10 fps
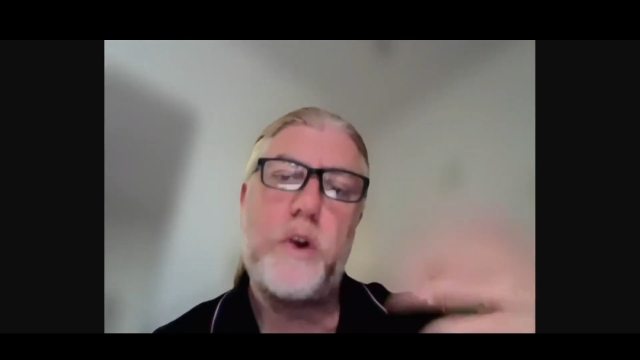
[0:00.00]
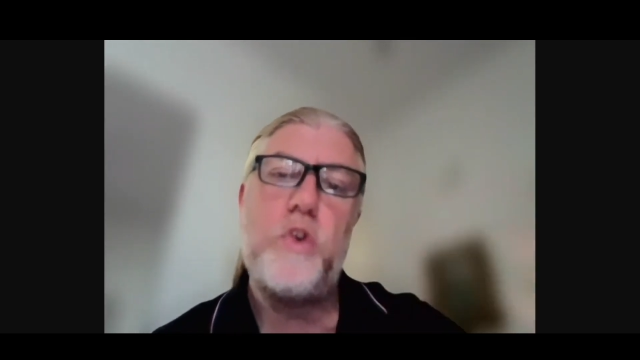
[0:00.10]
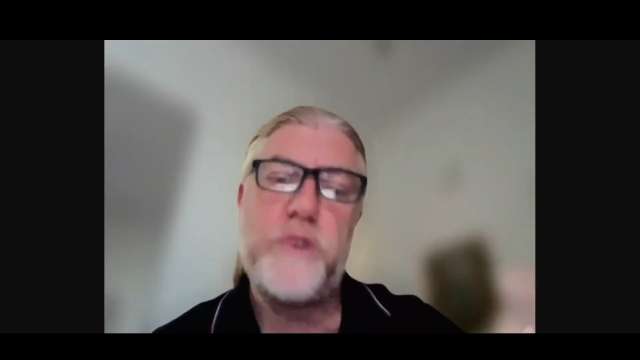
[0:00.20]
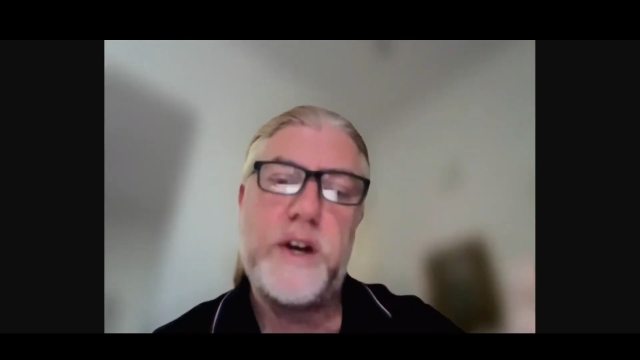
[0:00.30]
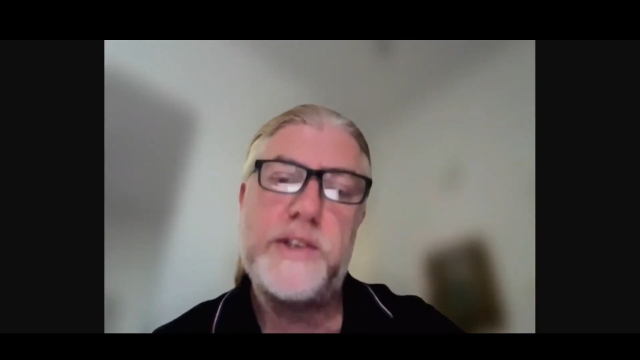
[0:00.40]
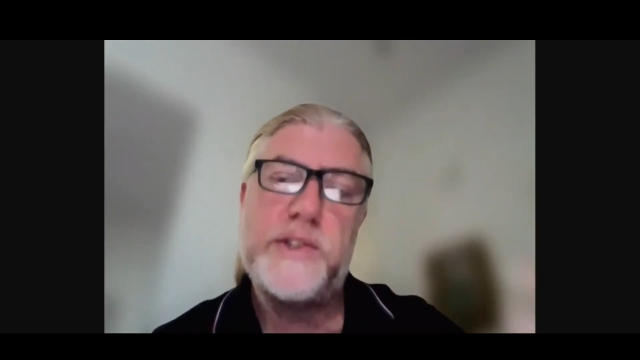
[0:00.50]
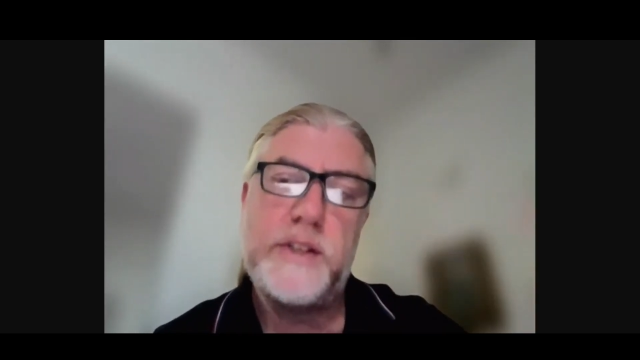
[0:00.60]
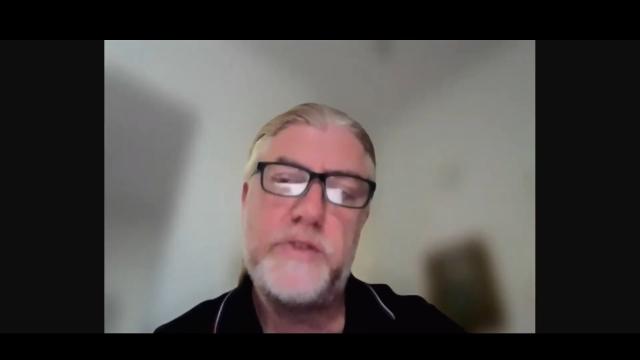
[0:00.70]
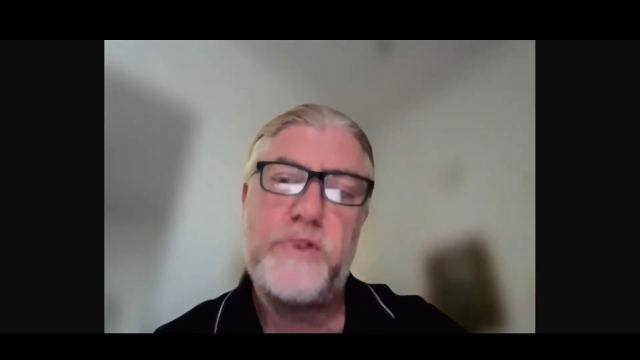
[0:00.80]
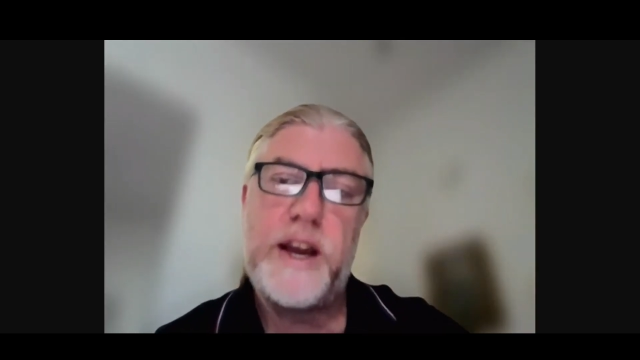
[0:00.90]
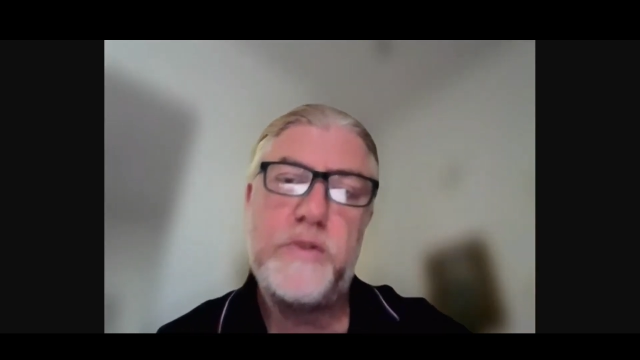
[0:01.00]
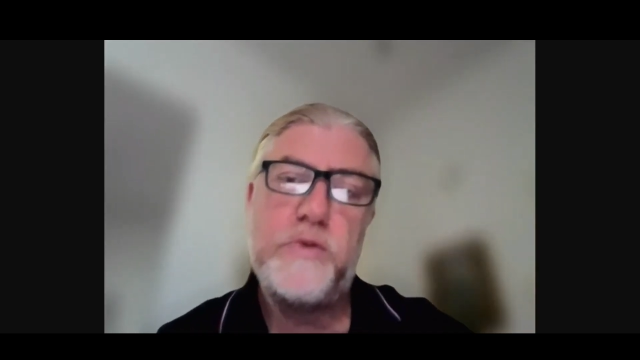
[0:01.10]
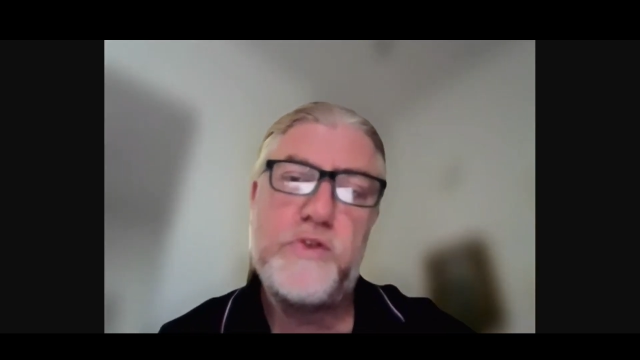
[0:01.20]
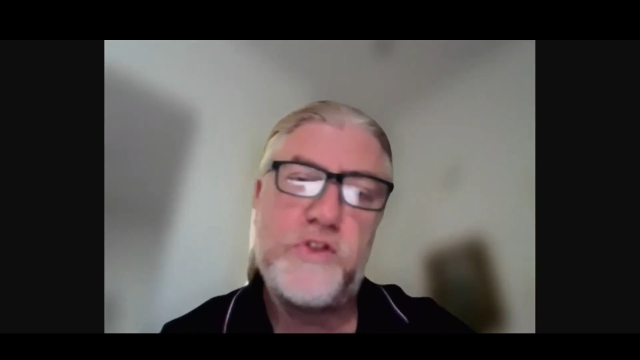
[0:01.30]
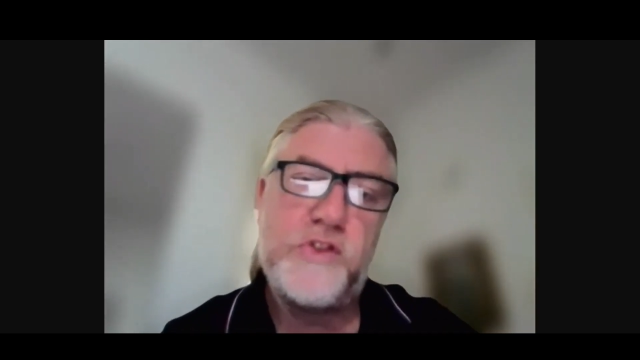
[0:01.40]
all of us, and try
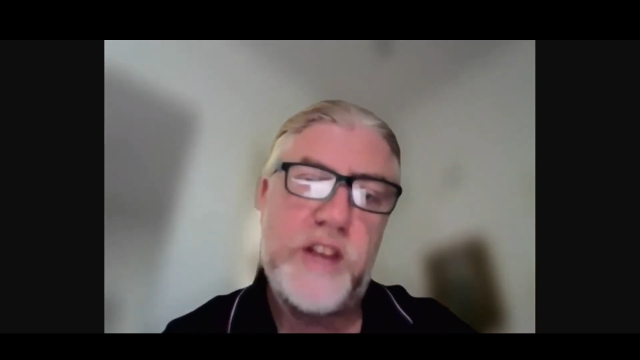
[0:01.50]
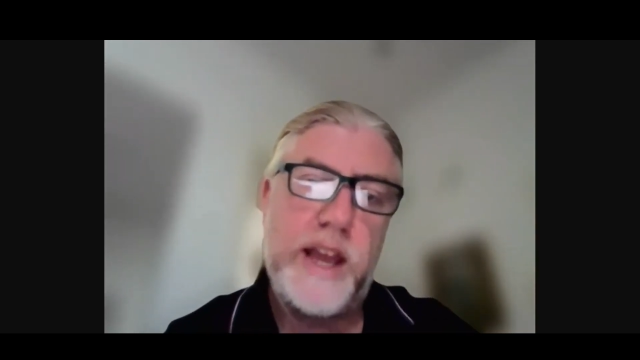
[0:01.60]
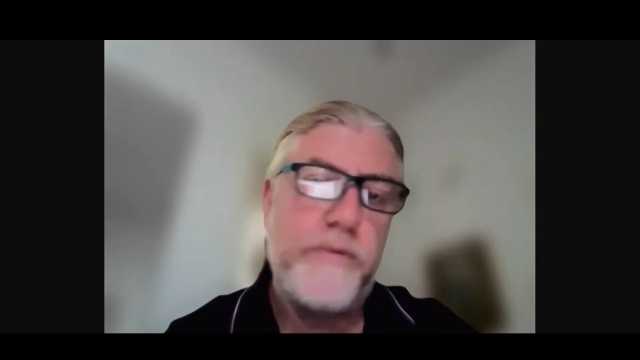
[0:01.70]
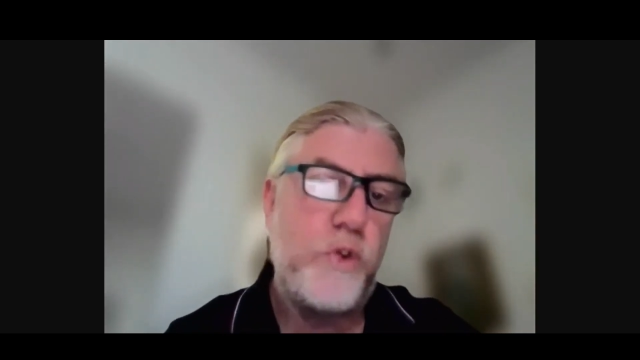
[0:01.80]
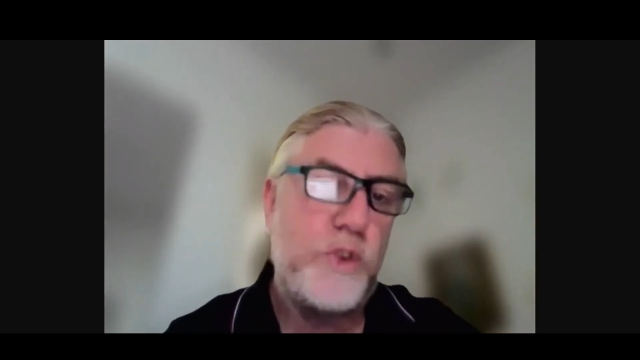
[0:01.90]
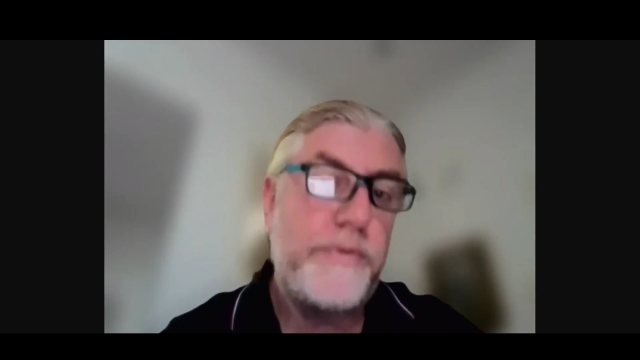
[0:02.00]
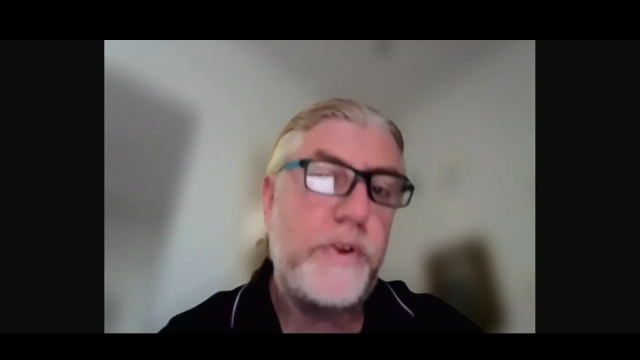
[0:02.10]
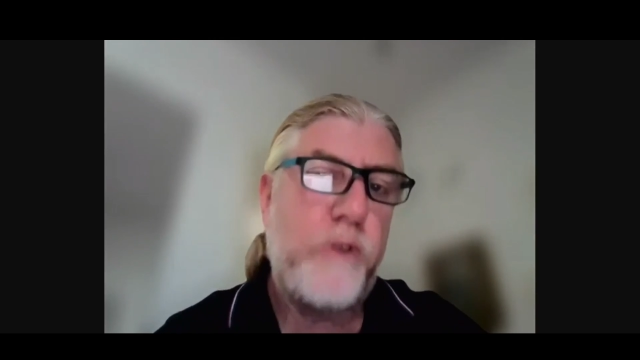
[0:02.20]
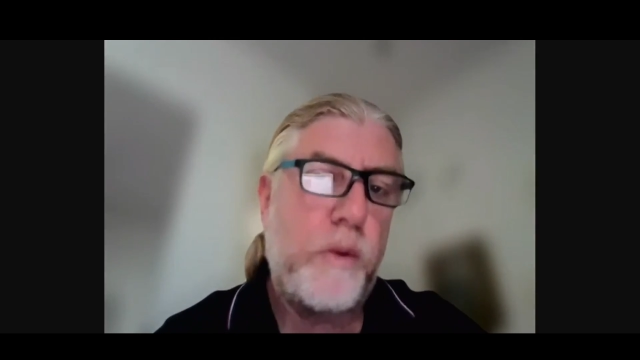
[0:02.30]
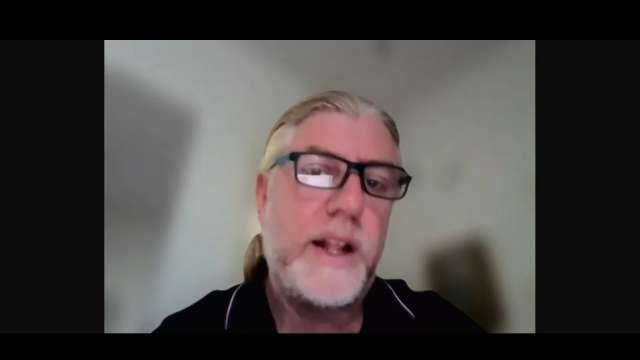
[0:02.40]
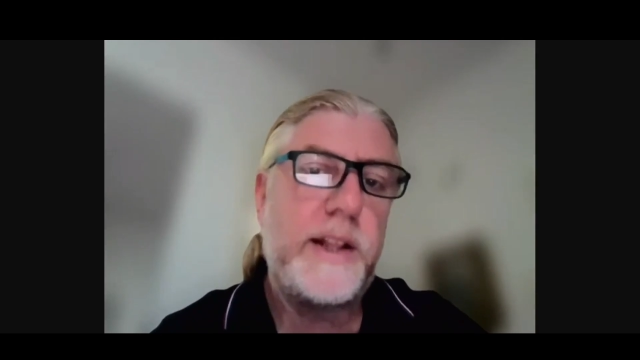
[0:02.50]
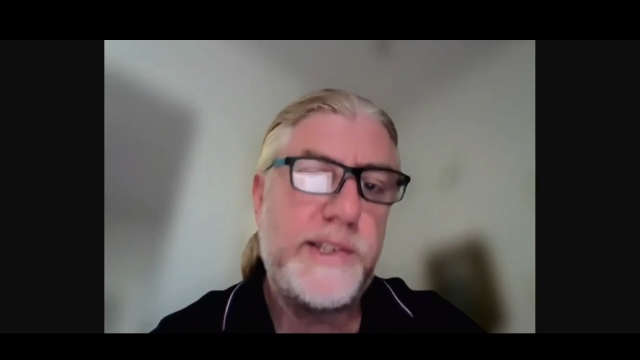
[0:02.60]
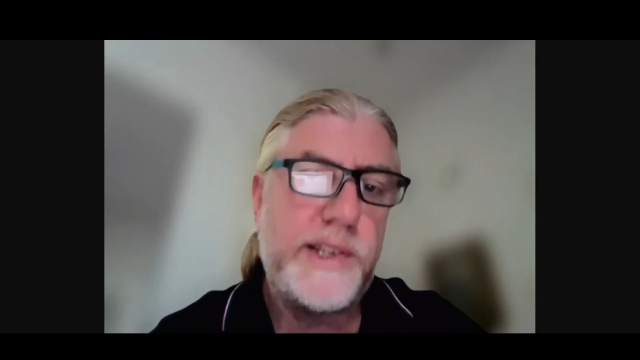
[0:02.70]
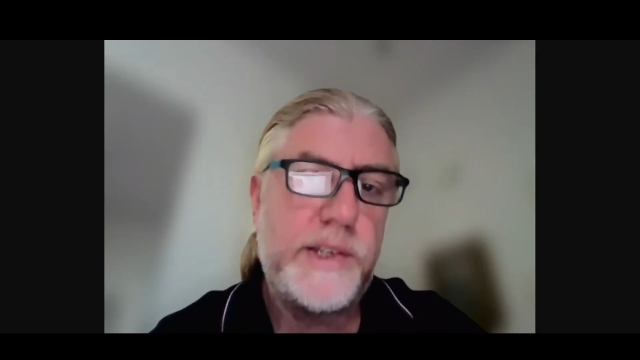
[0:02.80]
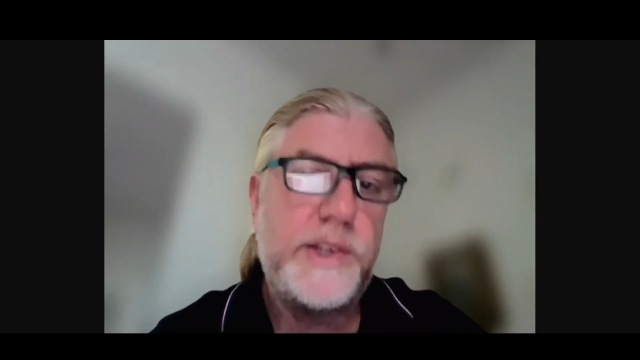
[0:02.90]
to say for different environmental
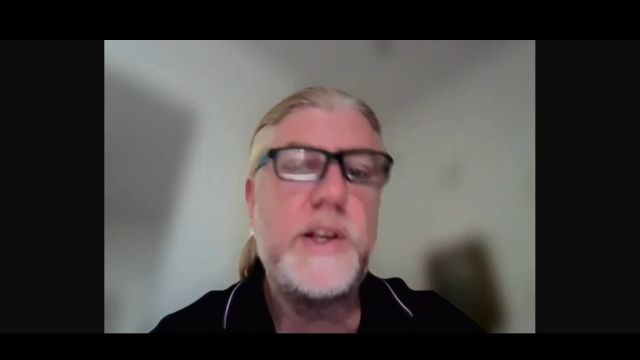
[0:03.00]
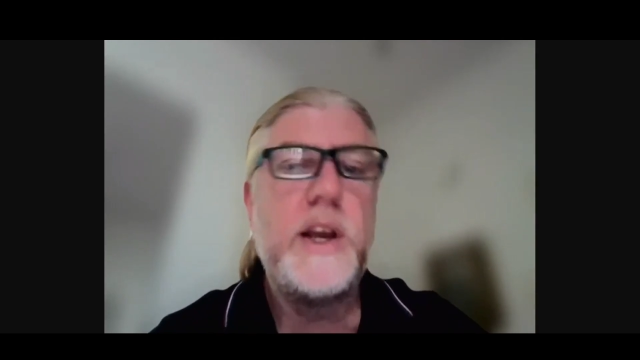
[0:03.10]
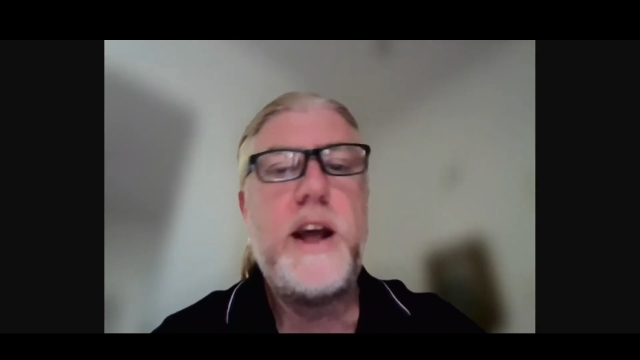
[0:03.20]
diseases